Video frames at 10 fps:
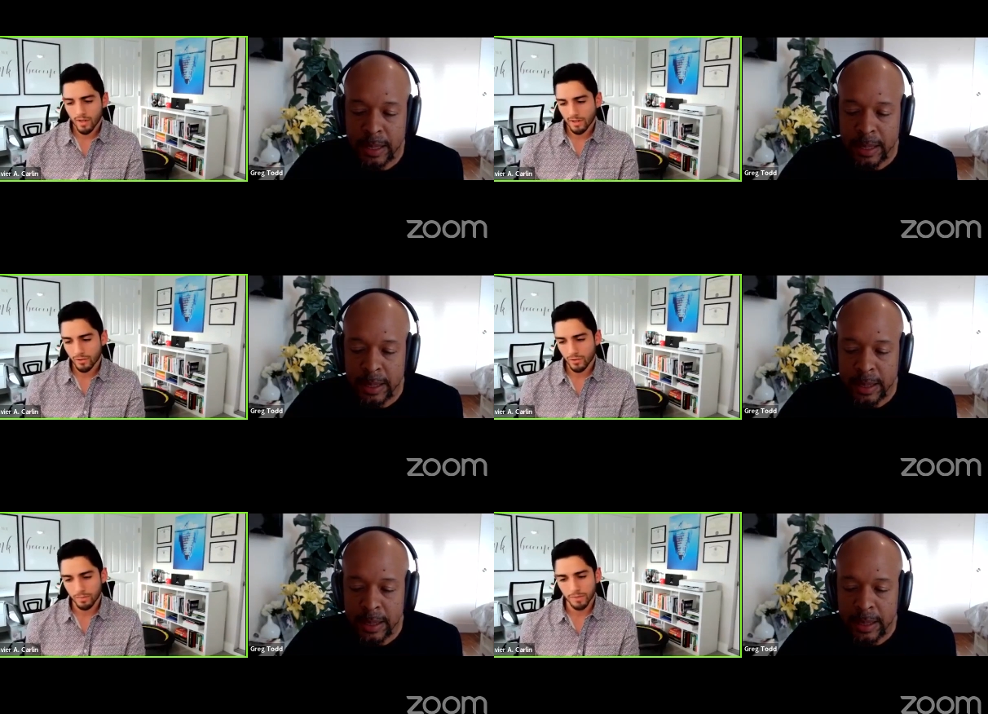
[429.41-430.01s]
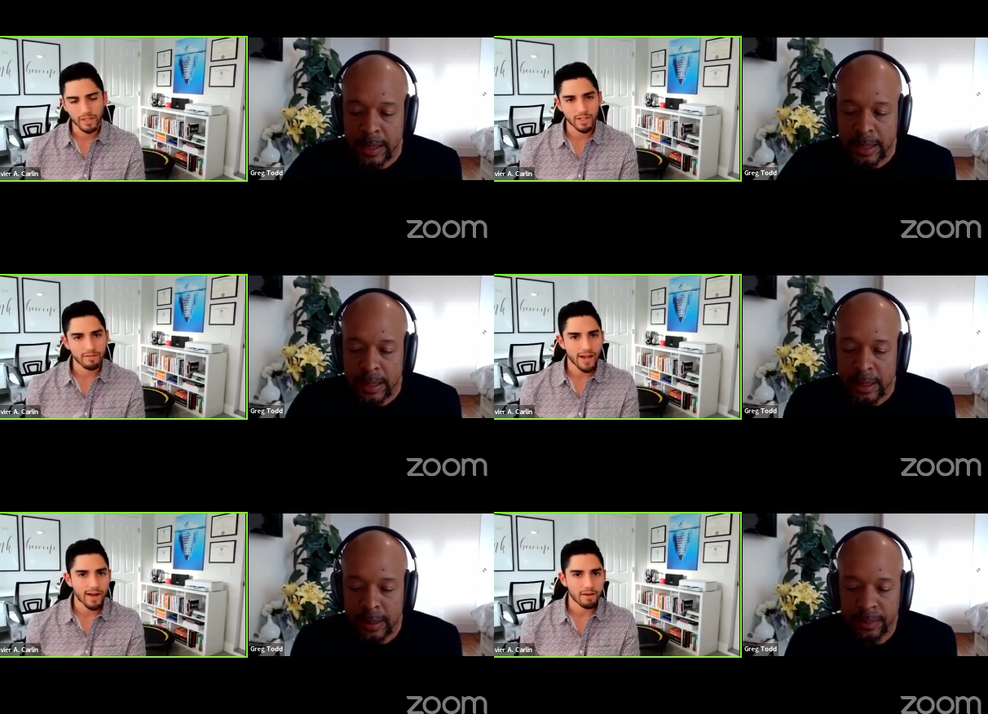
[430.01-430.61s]
Speaker 1: to believe
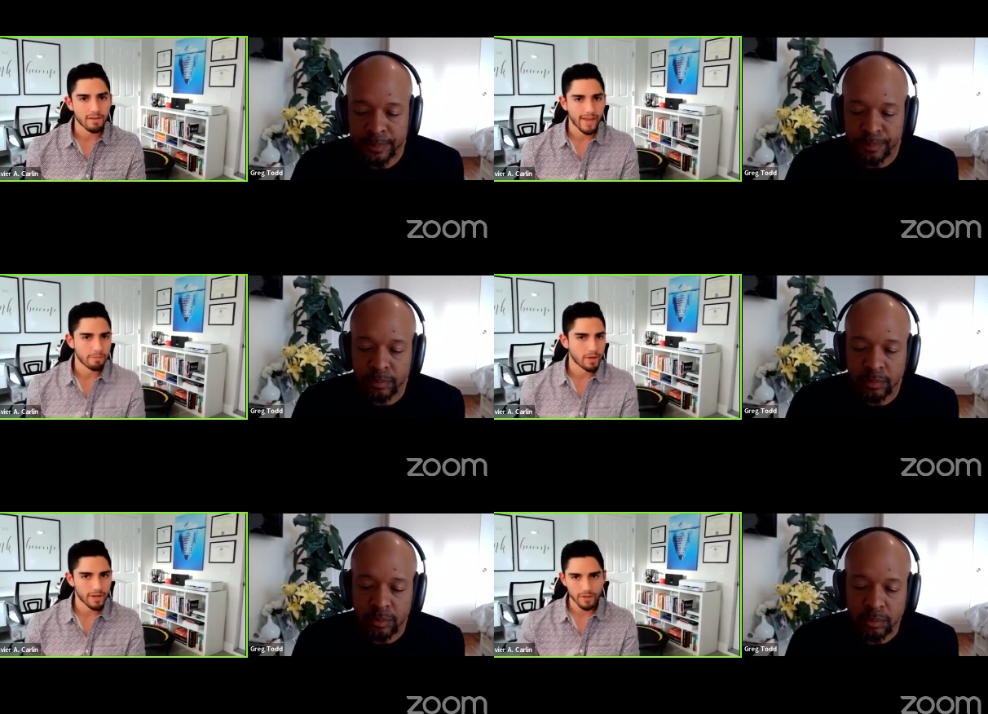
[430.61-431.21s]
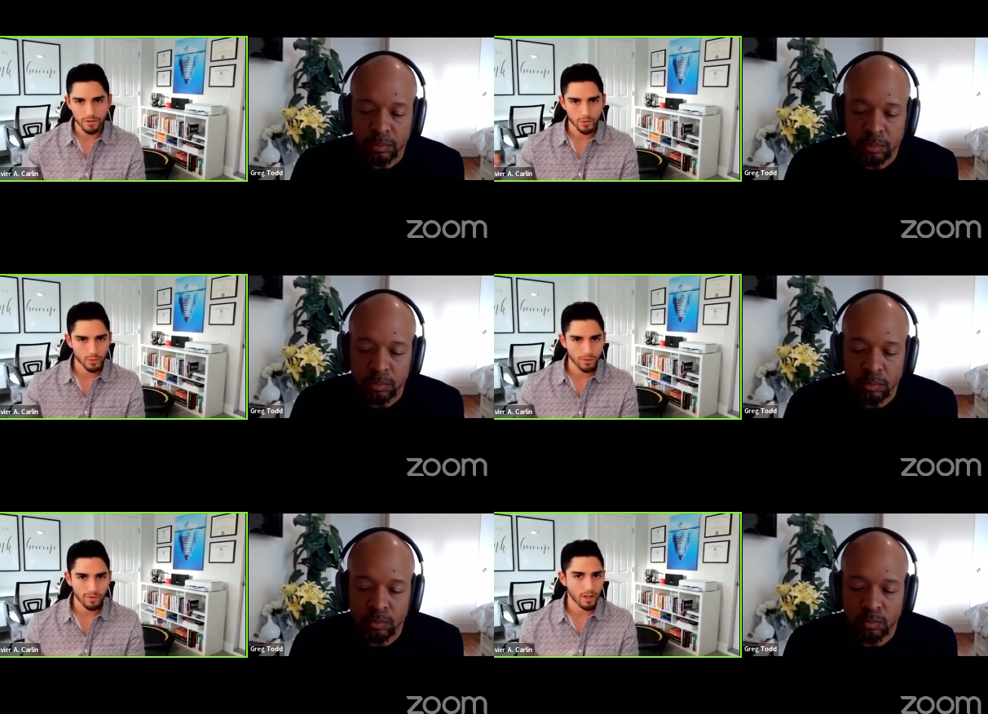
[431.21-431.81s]
that that money is the
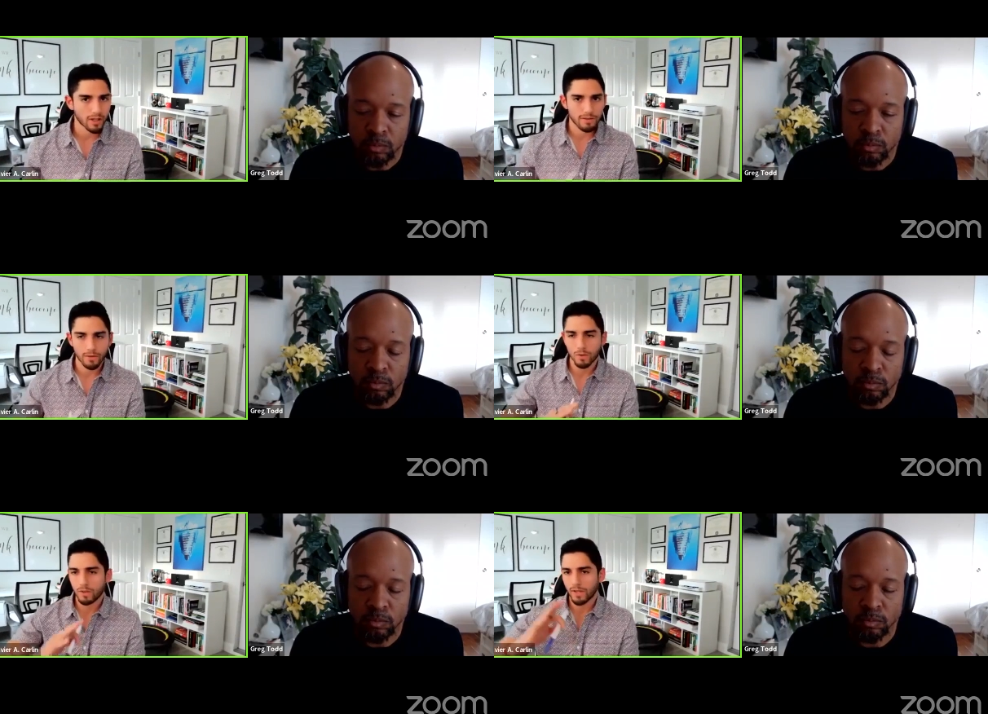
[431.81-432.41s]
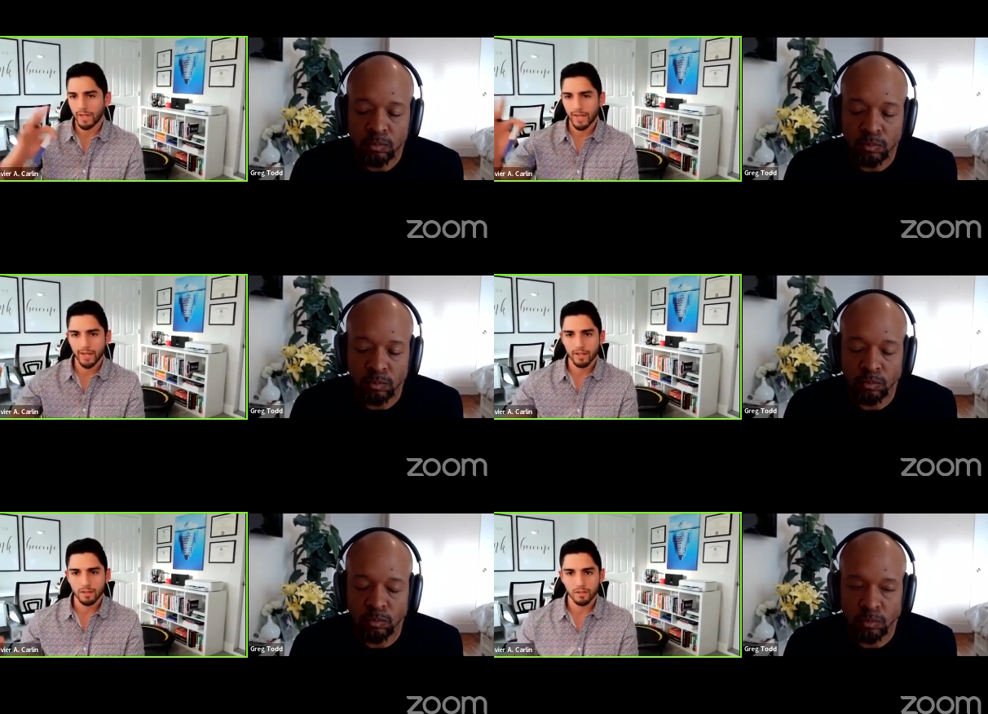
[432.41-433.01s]
root of all evil,
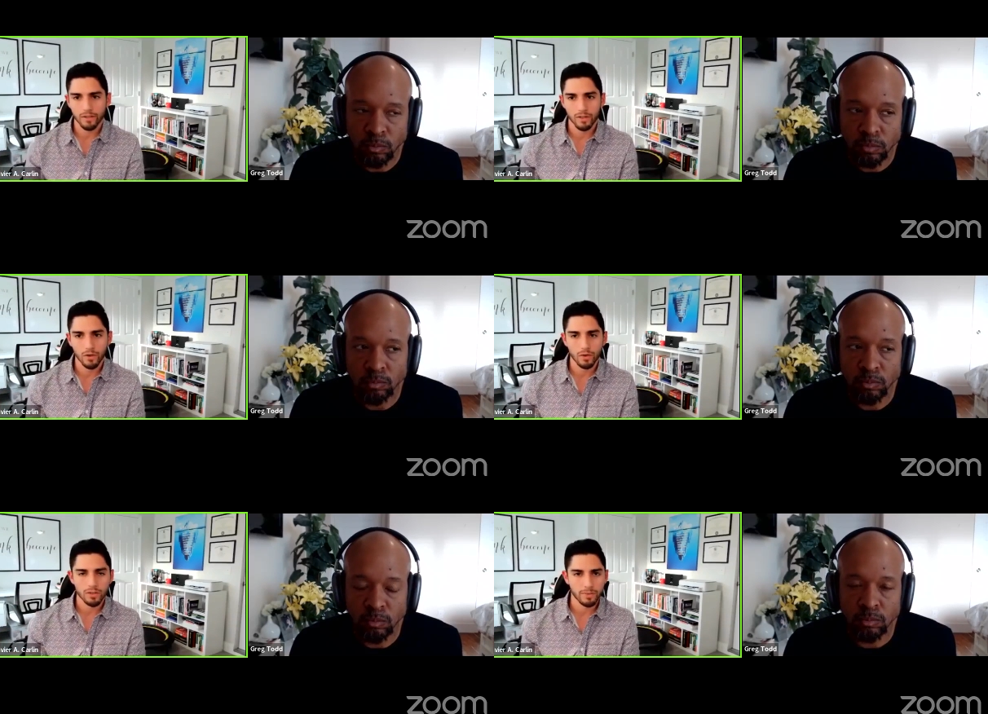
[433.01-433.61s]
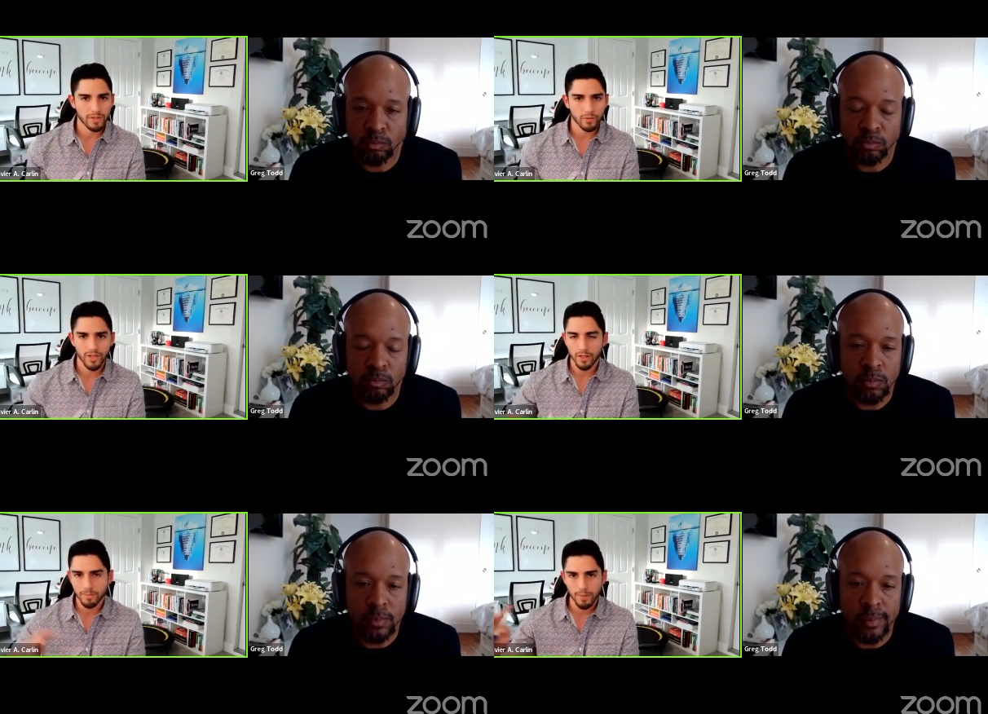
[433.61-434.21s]
and you know, ultimately, we
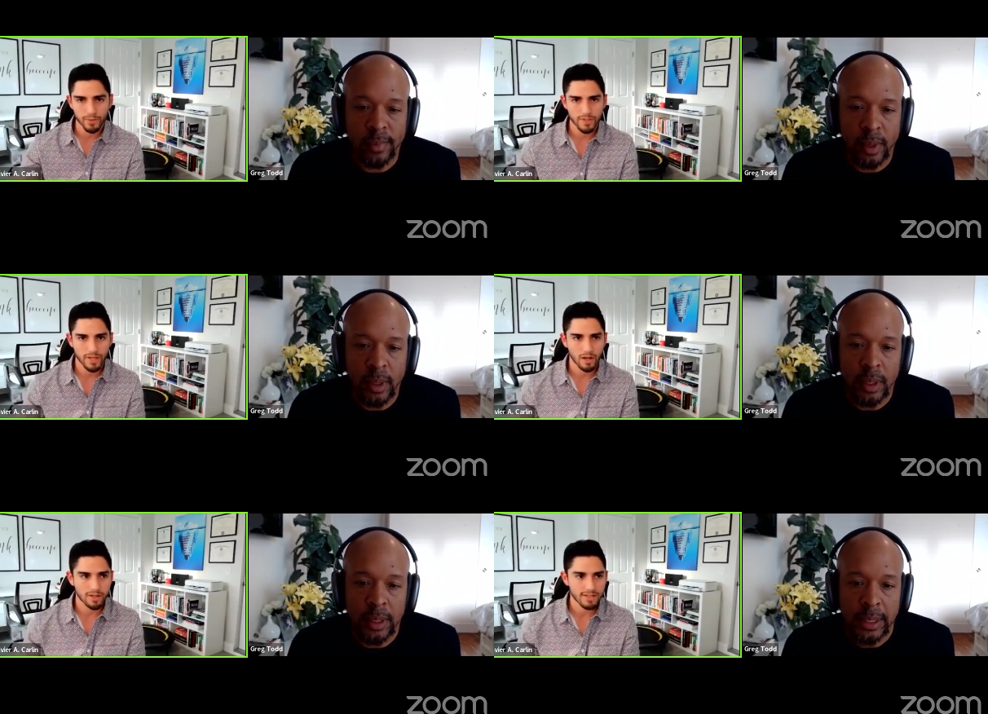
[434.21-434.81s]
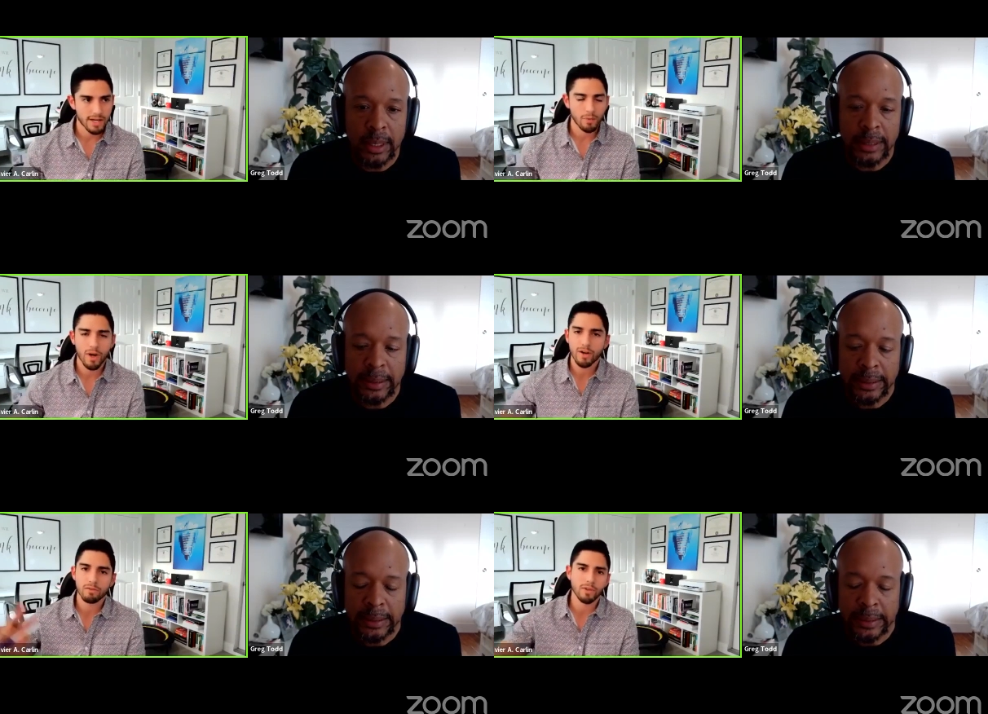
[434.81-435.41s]
hear people saying all the time, "Well, I
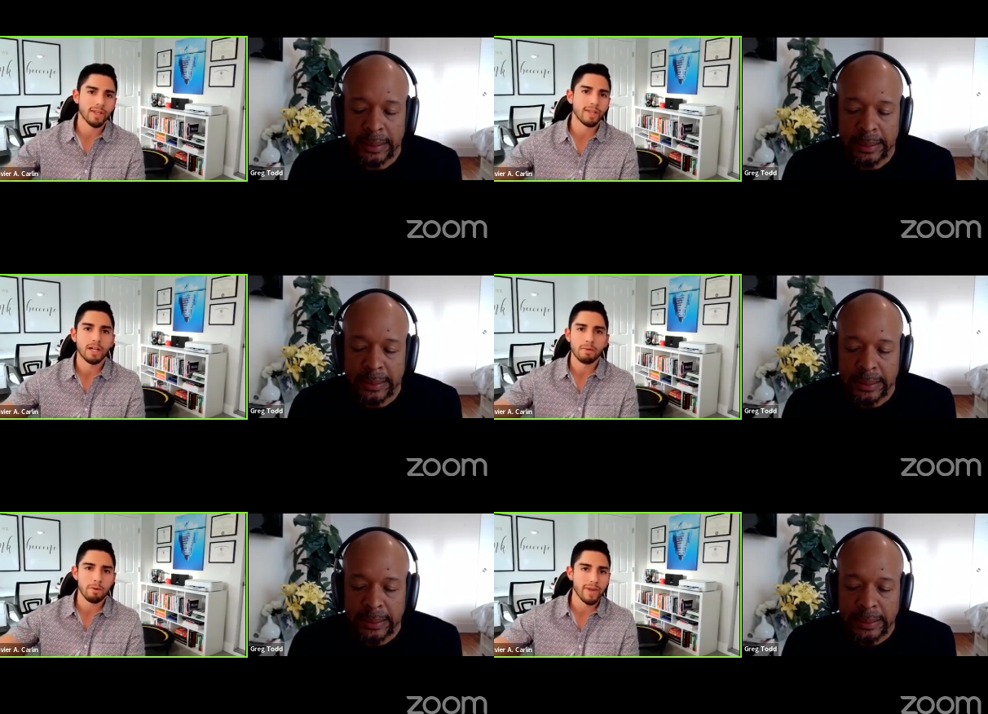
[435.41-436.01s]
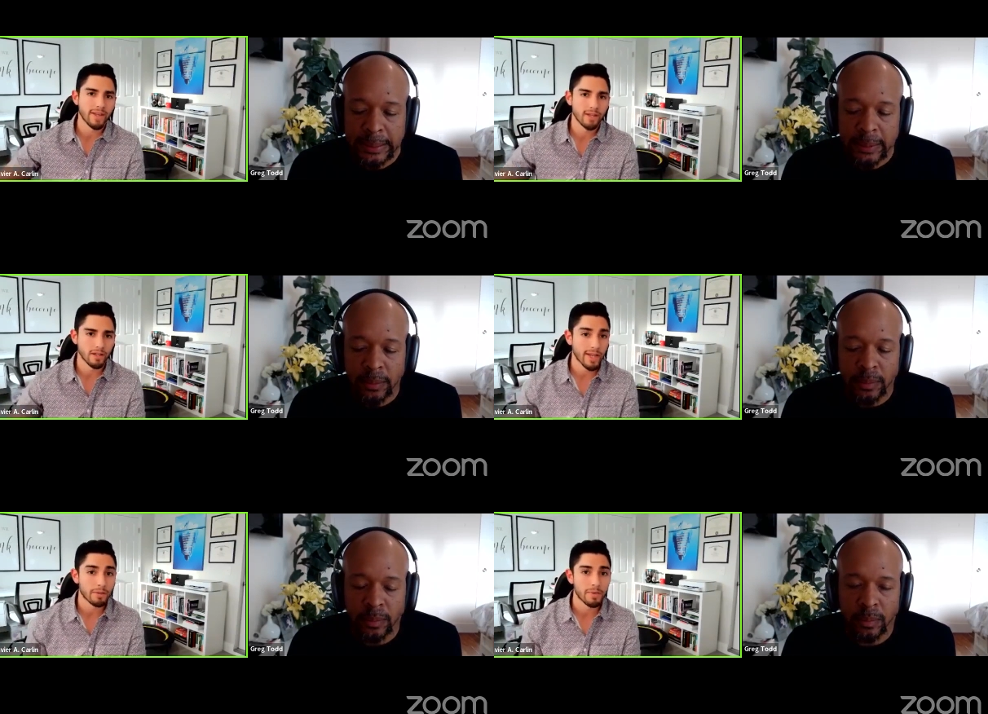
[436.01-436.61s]
don't really care about making a
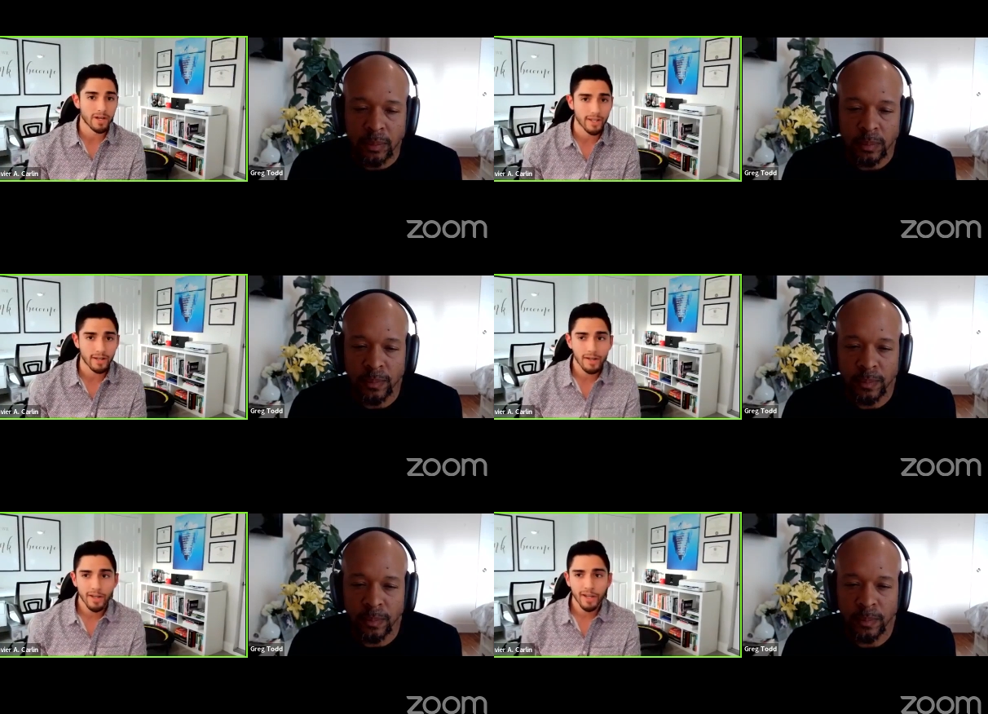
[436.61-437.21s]
lot of money," and